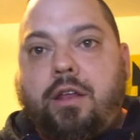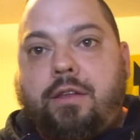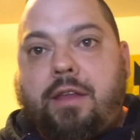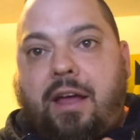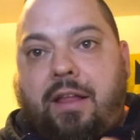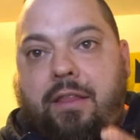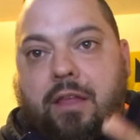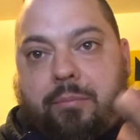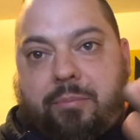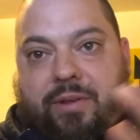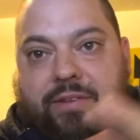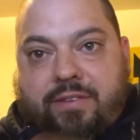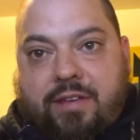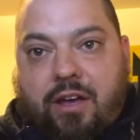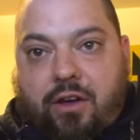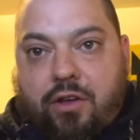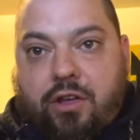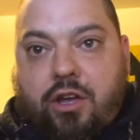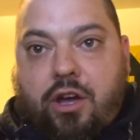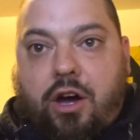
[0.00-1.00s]
Now let me
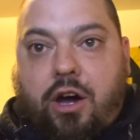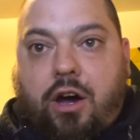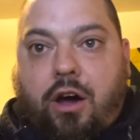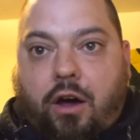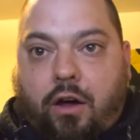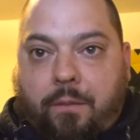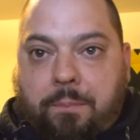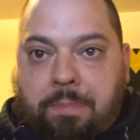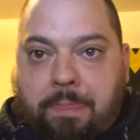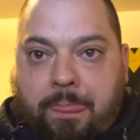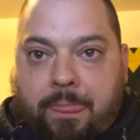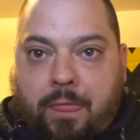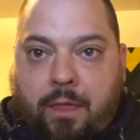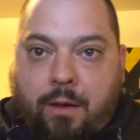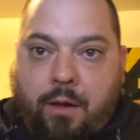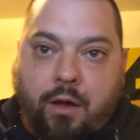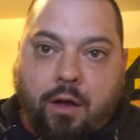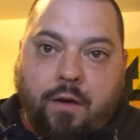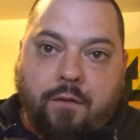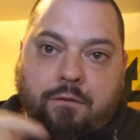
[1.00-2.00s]
tell y'all,
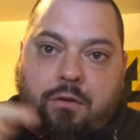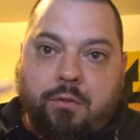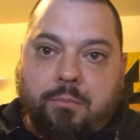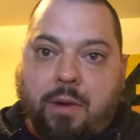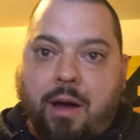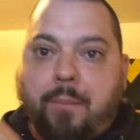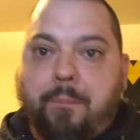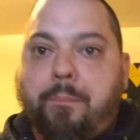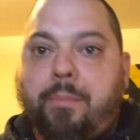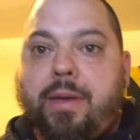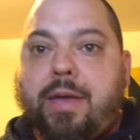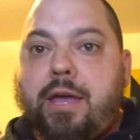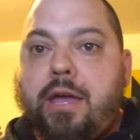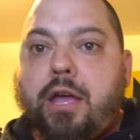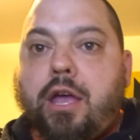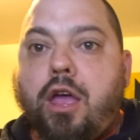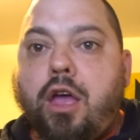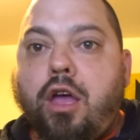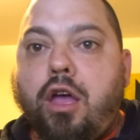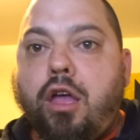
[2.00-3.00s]
for my
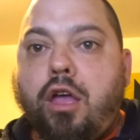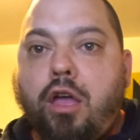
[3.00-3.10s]
big